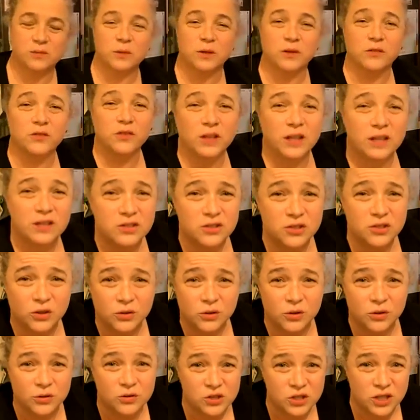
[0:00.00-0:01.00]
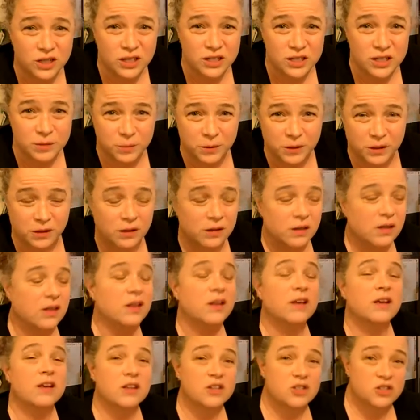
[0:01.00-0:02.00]
If you guys don't know Shakespeare,
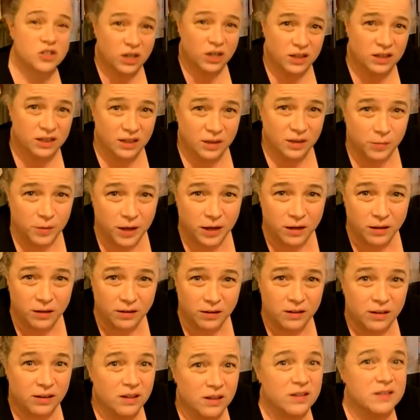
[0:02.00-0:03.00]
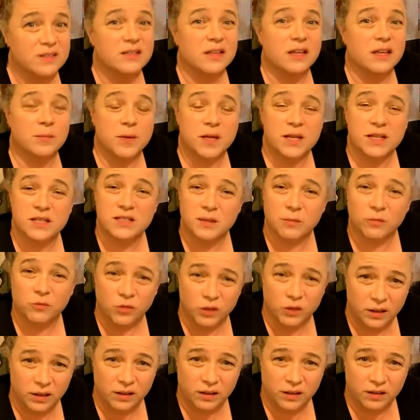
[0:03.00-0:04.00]
check them out, because they make some
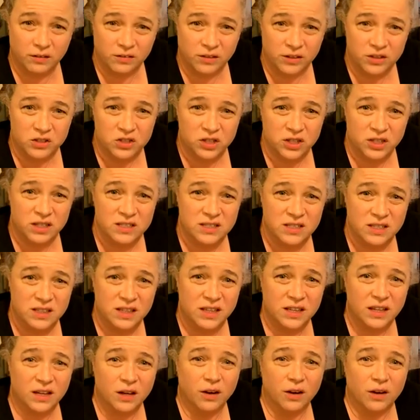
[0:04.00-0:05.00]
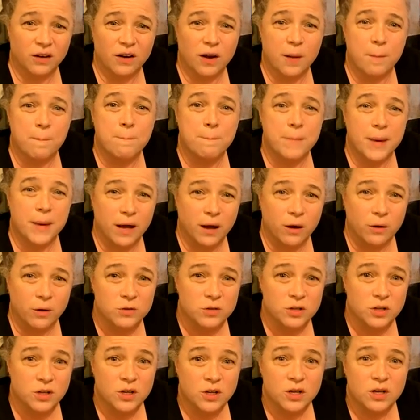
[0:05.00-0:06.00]
really lovely gins, and they are about
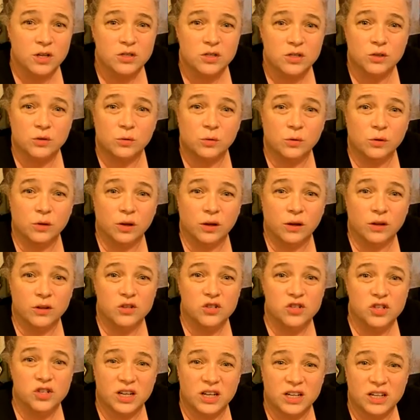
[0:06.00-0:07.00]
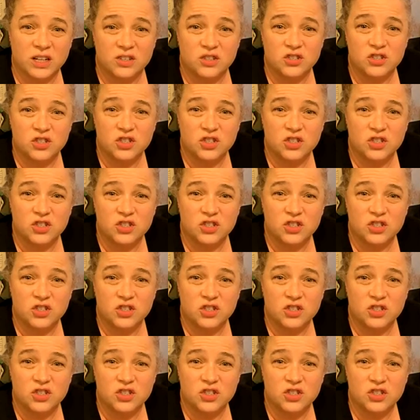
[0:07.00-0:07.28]
to launch a